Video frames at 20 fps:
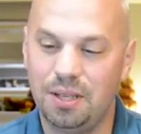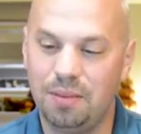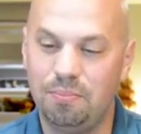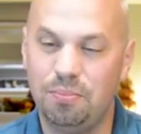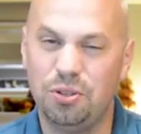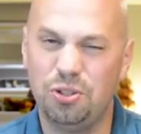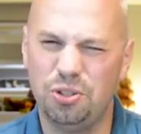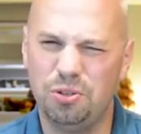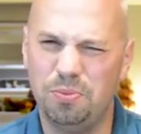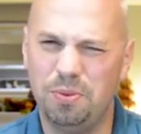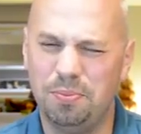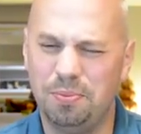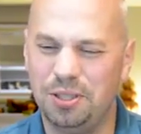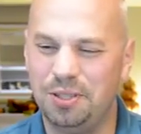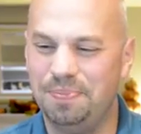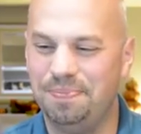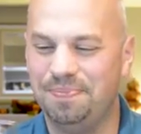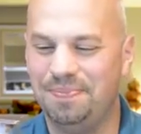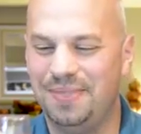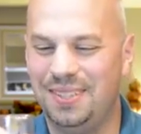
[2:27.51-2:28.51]

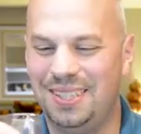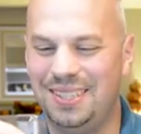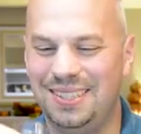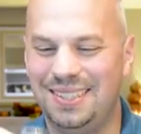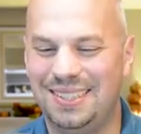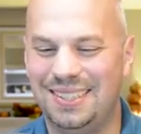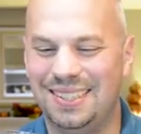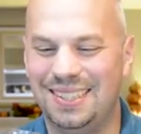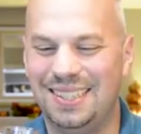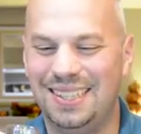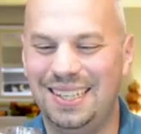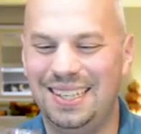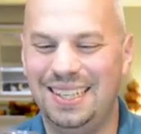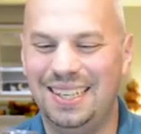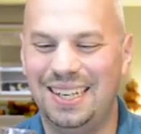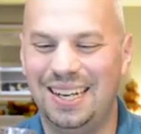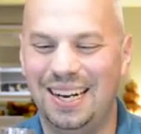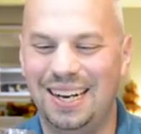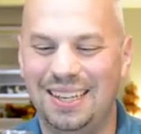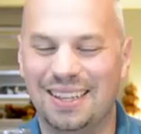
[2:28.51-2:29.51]
presumably. All
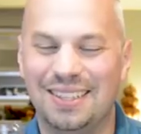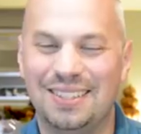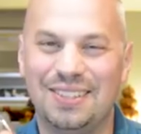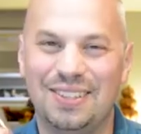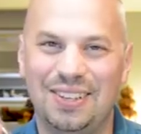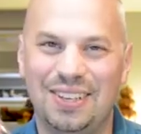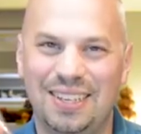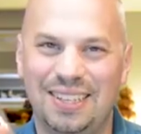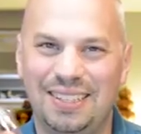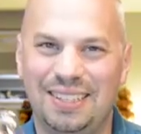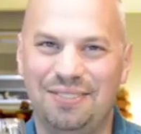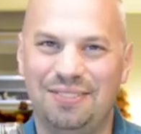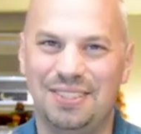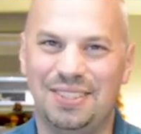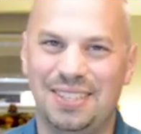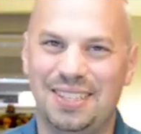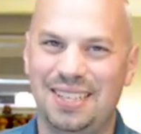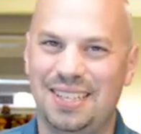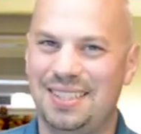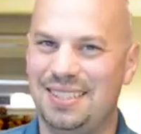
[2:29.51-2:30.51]
right, let's go ahead and give
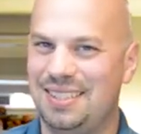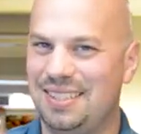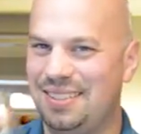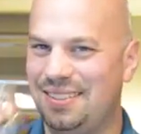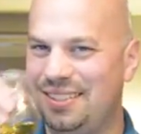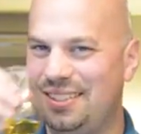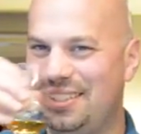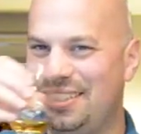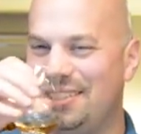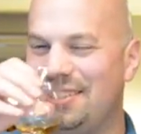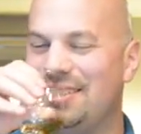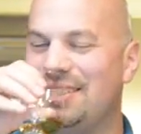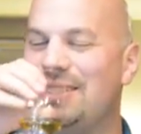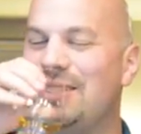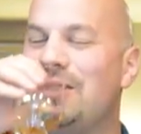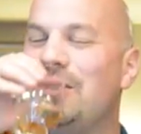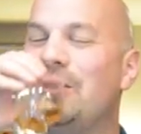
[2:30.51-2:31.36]
this a taste. Cheers.